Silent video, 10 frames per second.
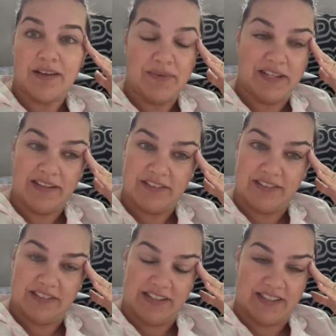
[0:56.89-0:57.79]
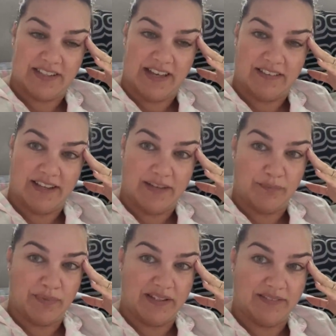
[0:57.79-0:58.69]
I mean, I don't like cloudy,
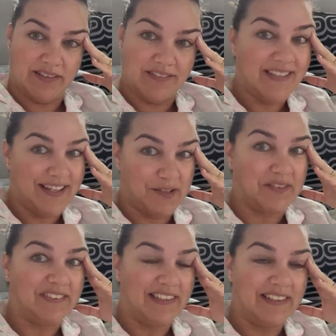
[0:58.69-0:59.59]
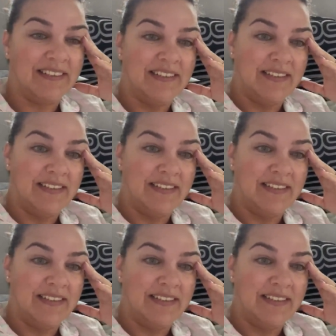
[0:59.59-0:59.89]
but I'll take cooler.